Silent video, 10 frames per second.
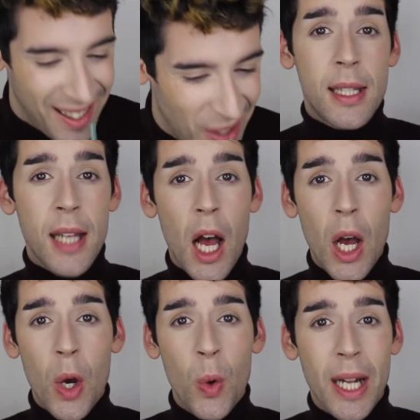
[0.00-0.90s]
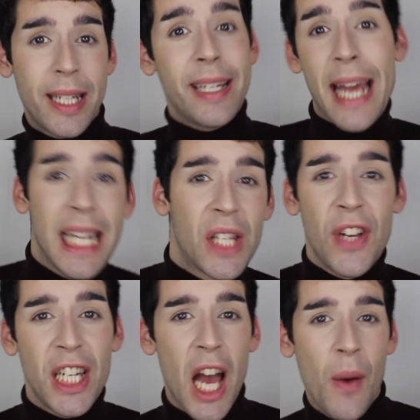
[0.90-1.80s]
So today's
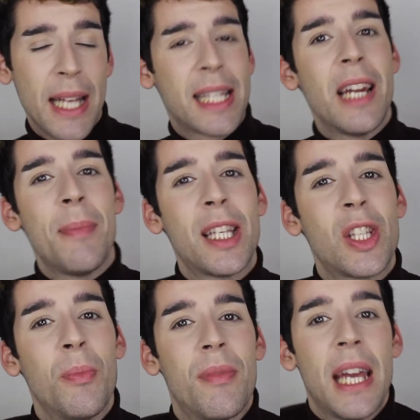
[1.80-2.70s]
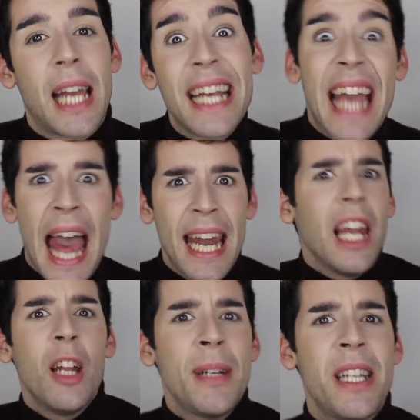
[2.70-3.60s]
video is going to be something, again, a
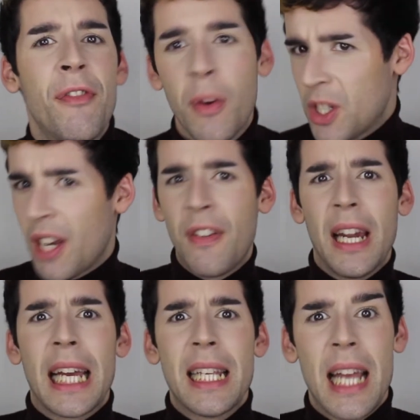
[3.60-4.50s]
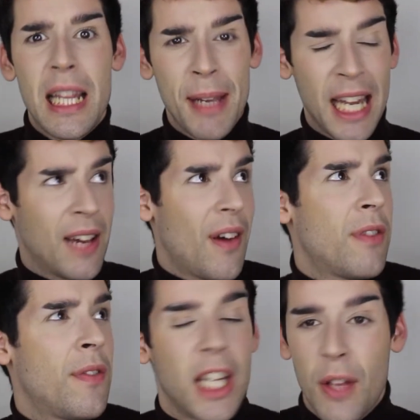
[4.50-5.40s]
little bit different, which I feel like I say at the beginning of
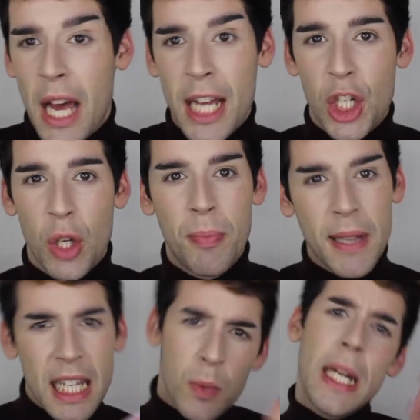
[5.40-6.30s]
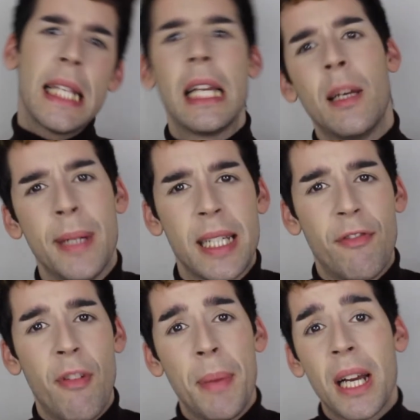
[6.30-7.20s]
every video that I do, but this one is a little bit
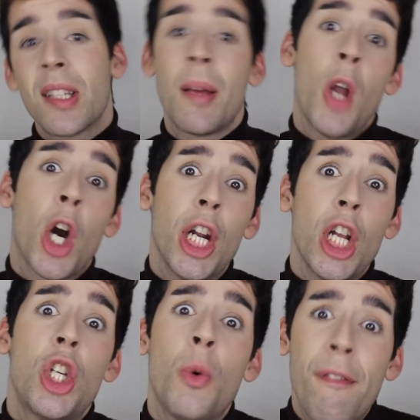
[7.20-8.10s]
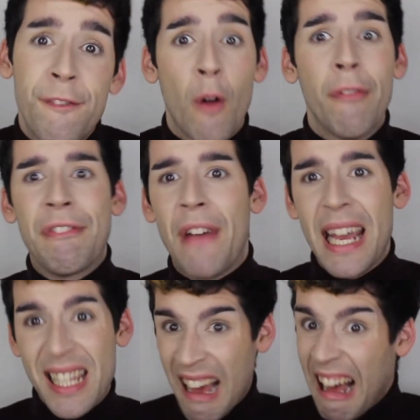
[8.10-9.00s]
different because I'm not going to do a full
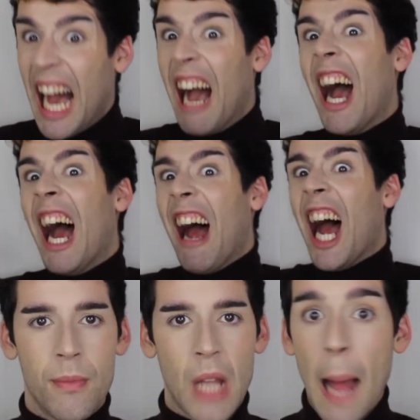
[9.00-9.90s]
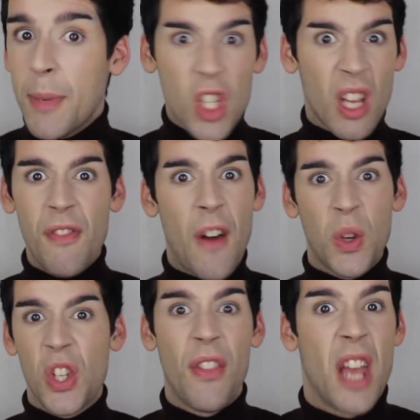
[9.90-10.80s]
face. I'm just going to
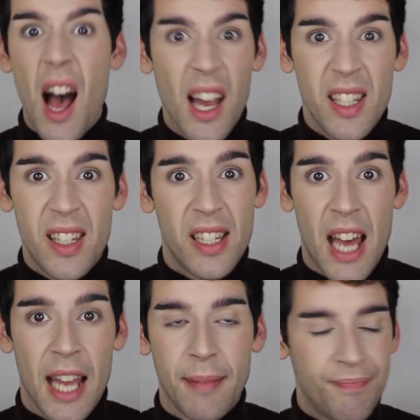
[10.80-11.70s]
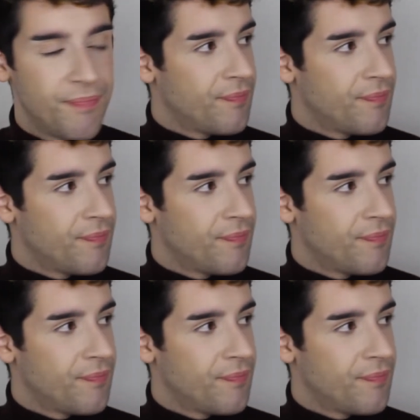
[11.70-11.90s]
focus on the eyes today.